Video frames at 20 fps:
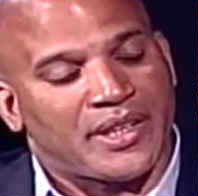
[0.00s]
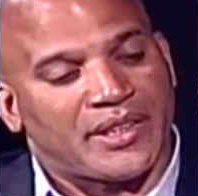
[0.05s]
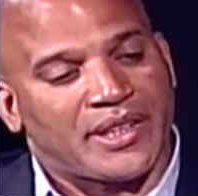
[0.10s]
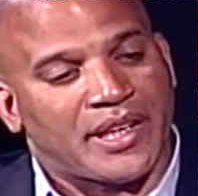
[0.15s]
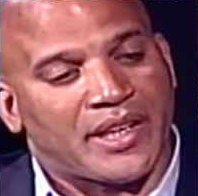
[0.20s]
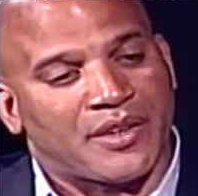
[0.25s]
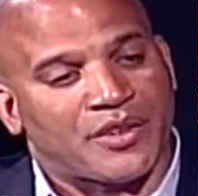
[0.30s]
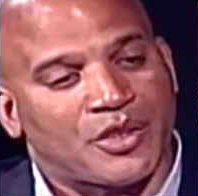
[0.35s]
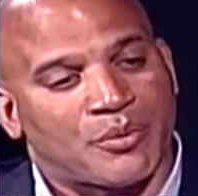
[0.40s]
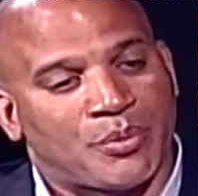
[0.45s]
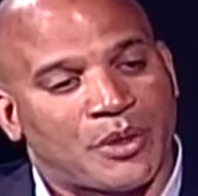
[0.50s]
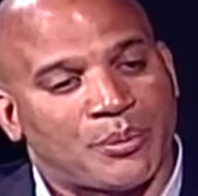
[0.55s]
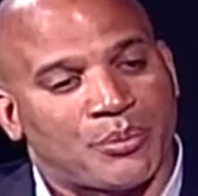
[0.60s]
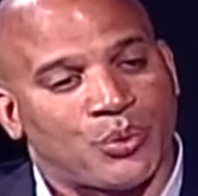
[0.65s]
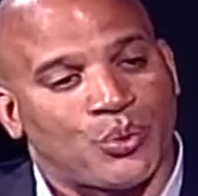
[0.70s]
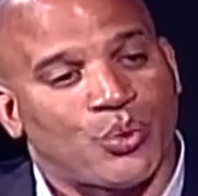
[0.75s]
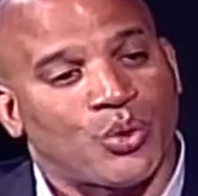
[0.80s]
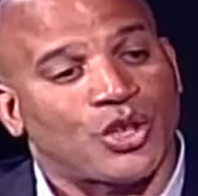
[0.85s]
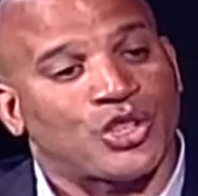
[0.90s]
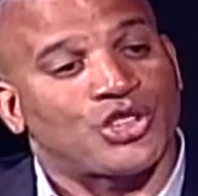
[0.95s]
they are the
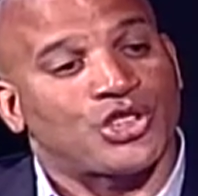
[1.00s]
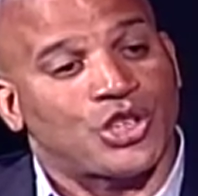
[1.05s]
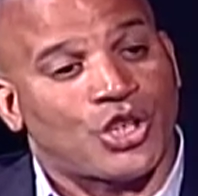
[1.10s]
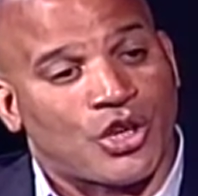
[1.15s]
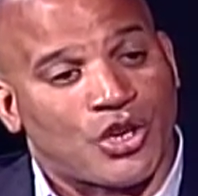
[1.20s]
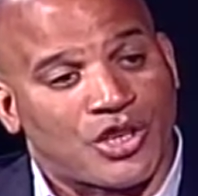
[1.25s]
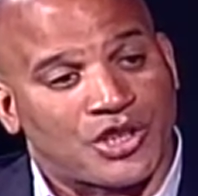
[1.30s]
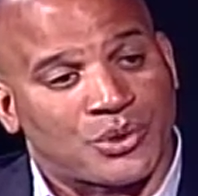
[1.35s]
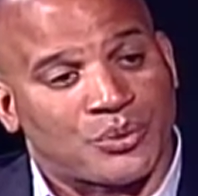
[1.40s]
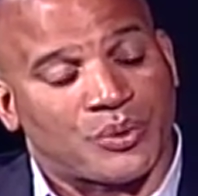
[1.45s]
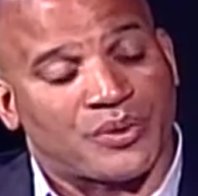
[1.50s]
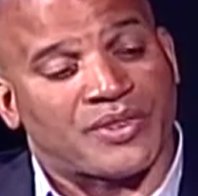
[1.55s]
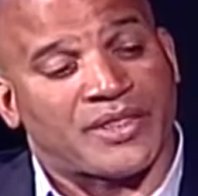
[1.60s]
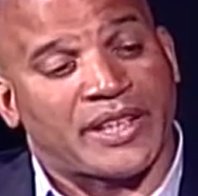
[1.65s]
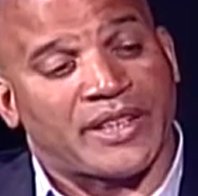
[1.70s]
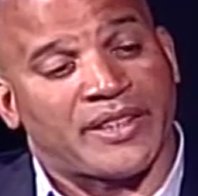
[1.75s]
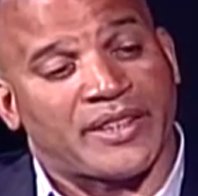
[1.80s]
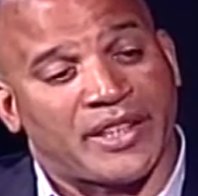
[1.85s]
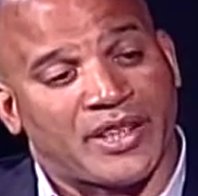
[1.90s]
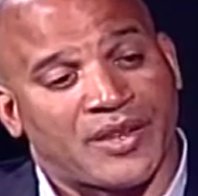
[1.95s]
people who are charged with
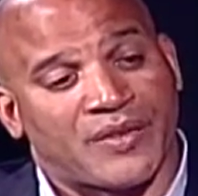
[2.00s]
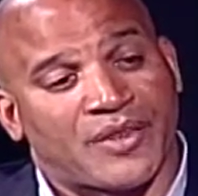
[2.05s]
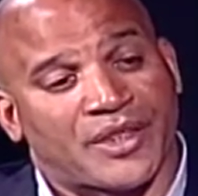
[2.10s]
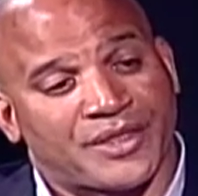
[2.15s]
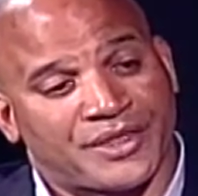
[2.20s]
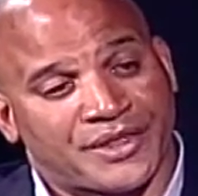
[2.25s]
taking care of